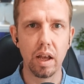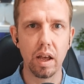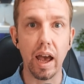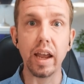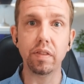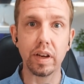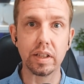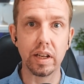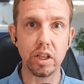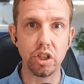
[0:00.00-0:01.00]

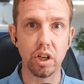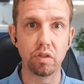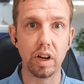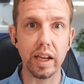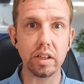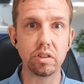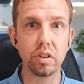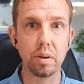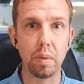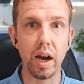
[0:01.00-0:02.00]
Aphantasia relates to
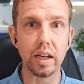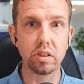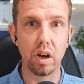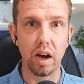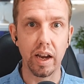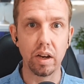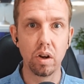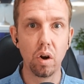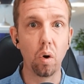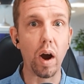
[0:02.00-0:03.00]
the mind's eye,
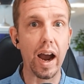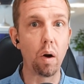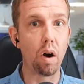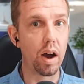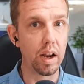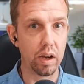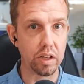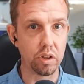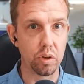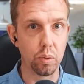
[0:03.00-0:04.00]
or how I like
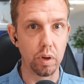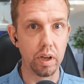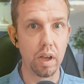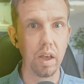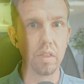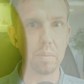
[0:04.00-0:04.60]
to call it, the